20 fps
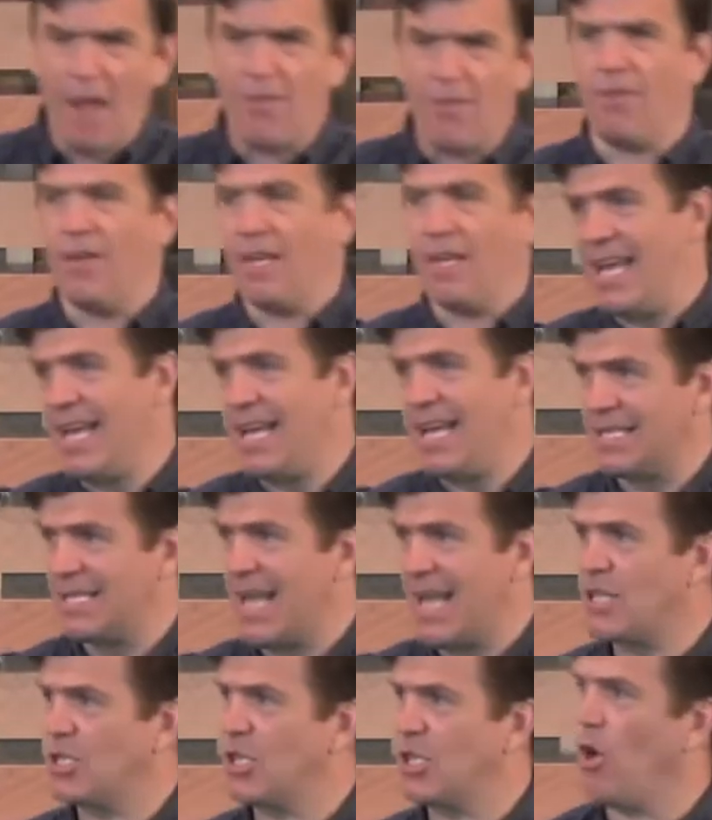that the king is
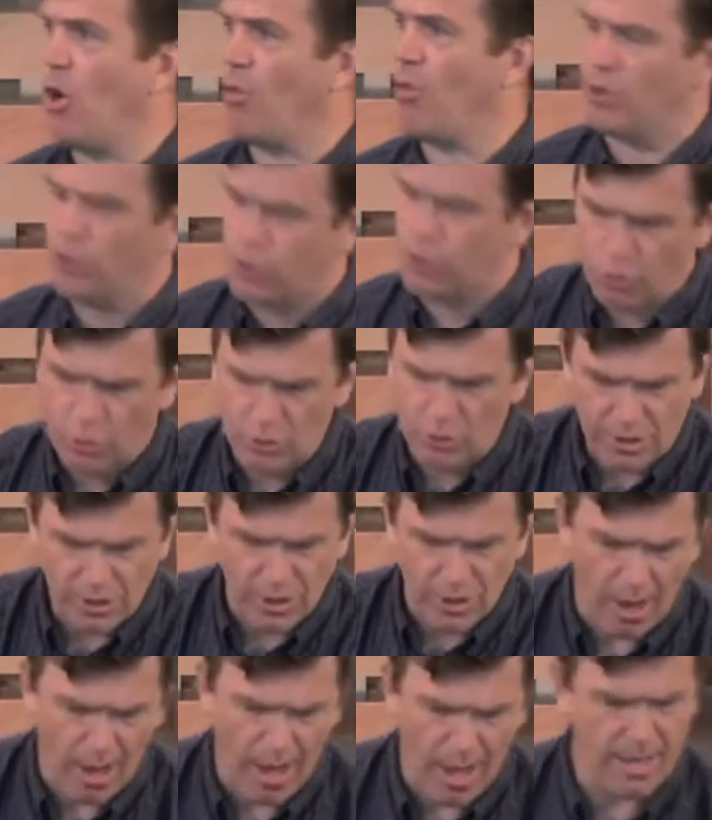actually on the Jews'
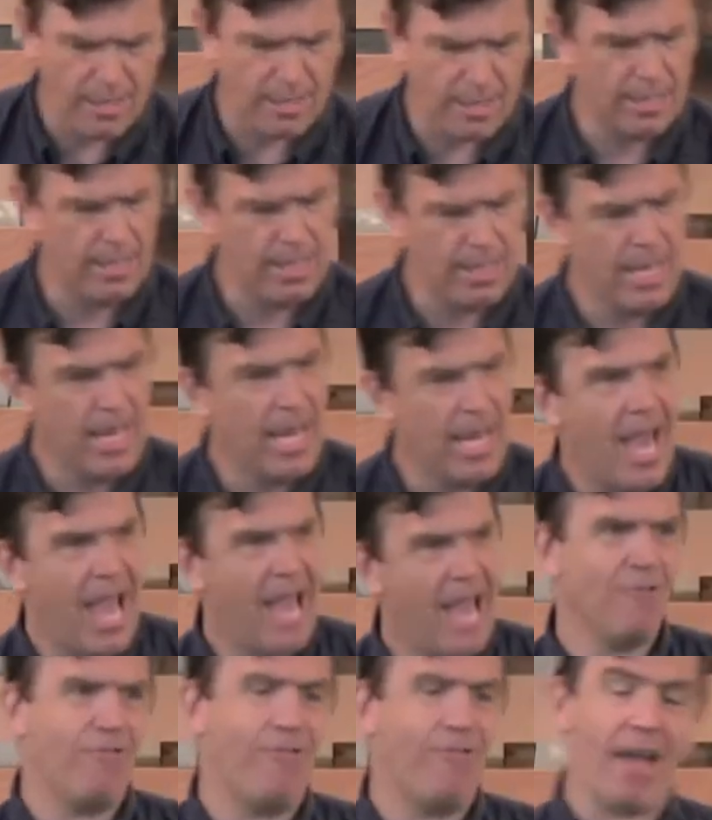side.
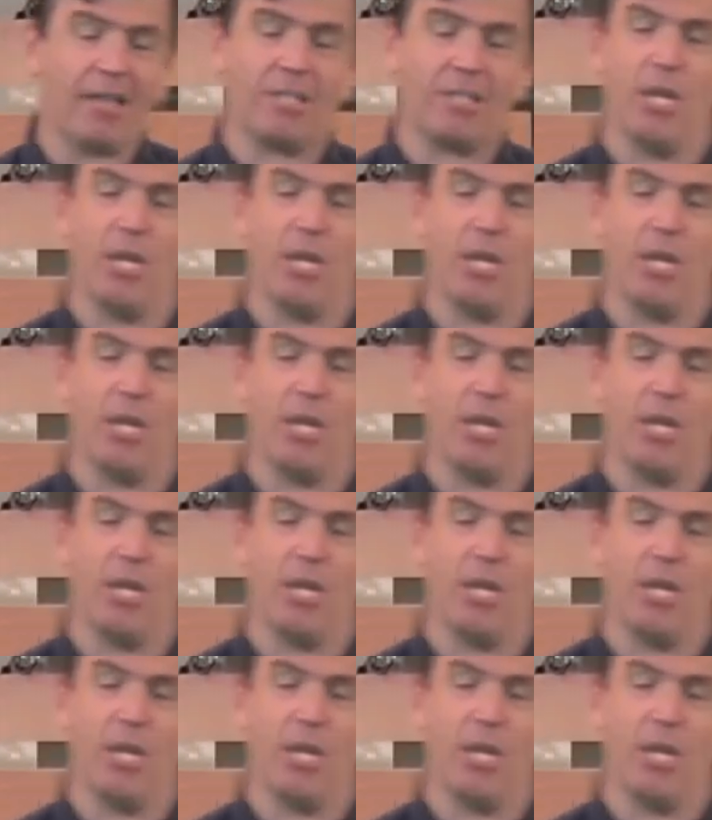And in fact,